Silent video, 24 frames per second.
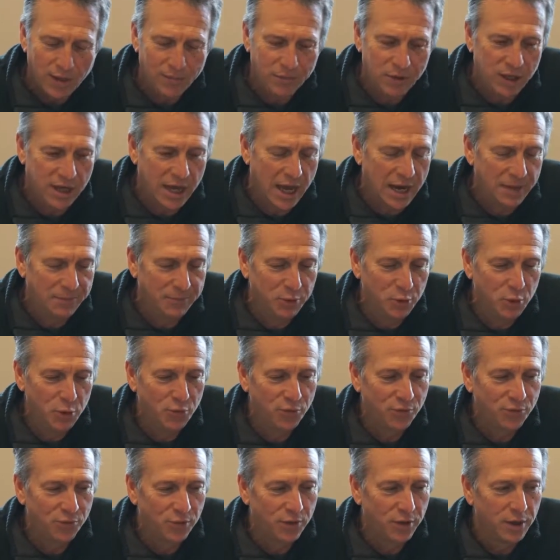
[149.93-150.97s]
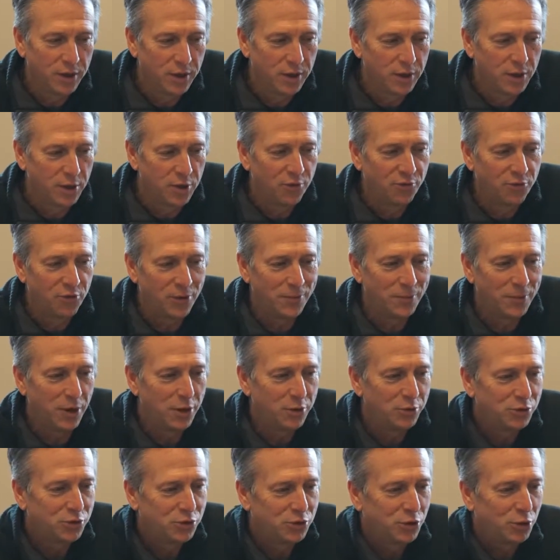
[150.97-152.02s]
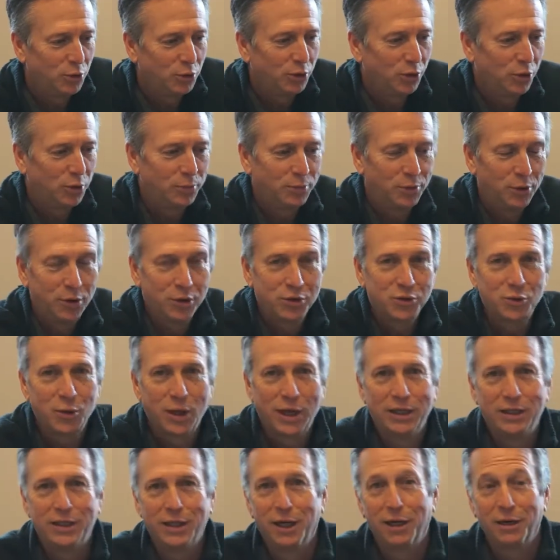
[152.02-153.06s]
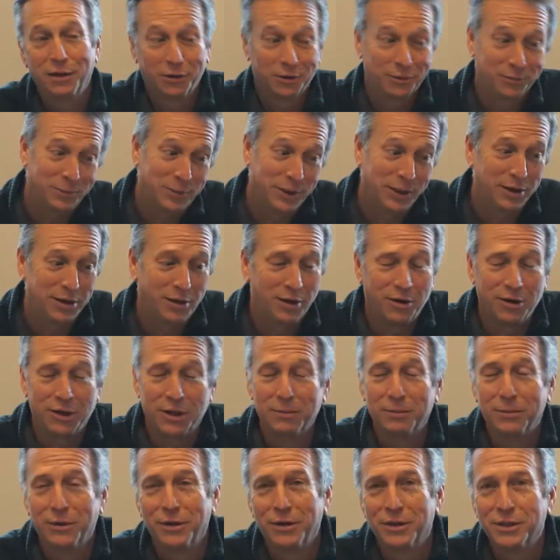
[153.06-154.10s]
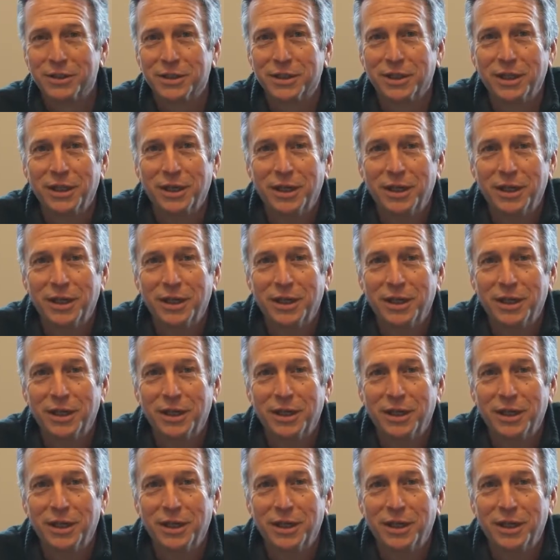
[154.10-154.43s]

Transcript: You kind of move from those two little books right there, or big honking books.